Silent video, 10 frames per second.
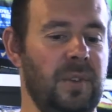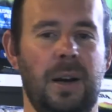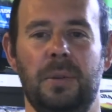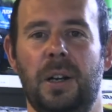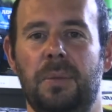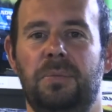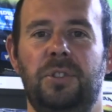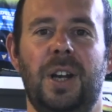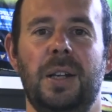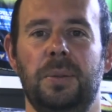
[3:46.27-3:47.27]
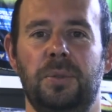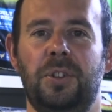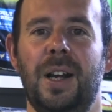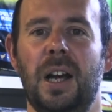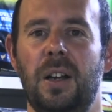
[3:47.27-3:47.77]
I'm going to change them
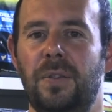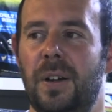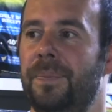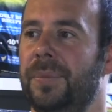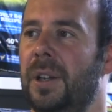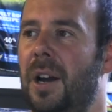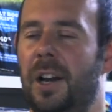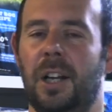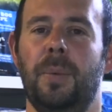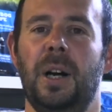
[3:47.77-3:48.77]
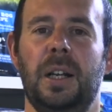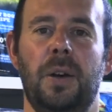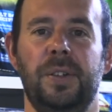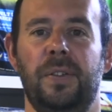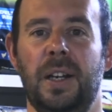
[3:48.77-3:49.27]
straight over and I can buy
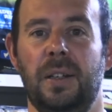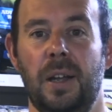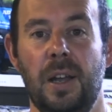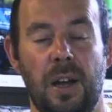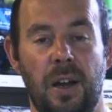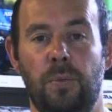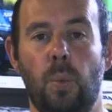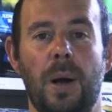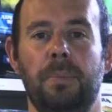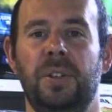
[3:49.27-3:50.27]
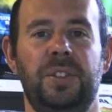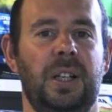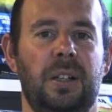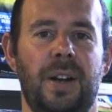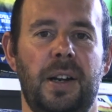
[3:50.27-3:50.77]
loads of one
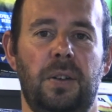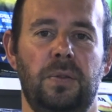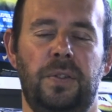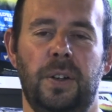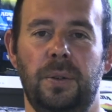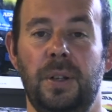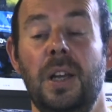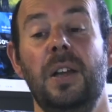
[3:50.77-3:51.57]
particular adult food.